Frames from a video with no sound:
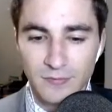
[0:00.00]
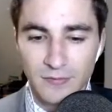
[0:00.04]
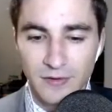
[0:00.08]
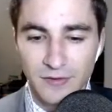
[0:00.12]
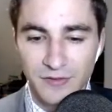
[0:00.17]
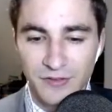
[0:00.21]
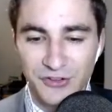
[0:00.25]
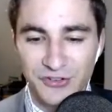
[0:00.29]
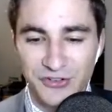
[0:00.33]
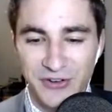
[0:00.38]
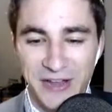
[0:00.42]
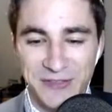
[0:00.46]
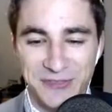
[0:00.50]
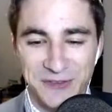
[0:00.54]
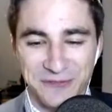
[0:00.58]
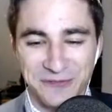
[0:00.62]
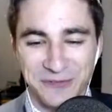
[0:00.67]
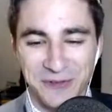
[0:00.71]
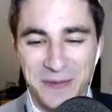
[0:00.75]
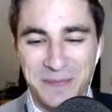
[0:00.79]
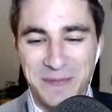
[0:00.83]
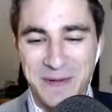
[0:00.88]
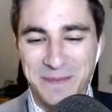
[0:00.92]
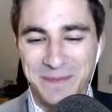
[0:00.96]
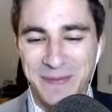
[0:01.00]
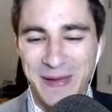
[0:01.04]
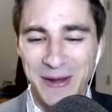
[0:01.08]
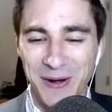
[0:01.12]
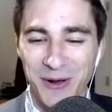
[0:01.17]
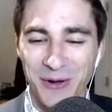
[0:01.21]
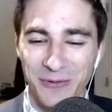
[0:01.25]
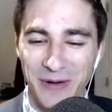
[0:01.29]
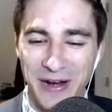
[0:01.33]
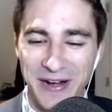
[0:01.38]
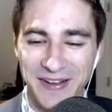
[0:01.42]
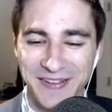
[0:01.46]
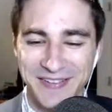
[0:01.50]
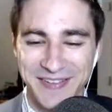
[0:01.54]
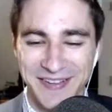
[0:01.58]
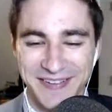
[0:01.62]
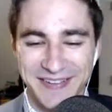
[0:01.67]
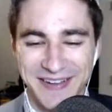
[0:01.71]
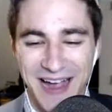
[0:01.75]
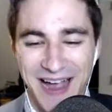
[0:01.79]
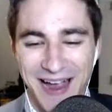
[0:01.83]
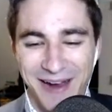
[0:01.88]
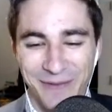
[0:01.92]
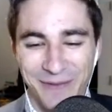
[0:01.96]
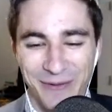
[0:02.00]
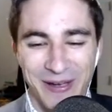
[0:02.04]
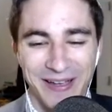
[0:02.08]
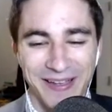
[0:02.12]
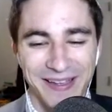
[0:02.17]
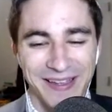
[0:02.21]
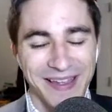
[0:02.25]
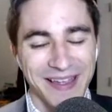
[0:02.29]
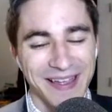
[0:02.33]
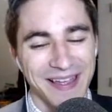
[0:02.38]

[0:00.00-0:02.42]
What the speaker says: Did you get the flipping pet already, says Kyra?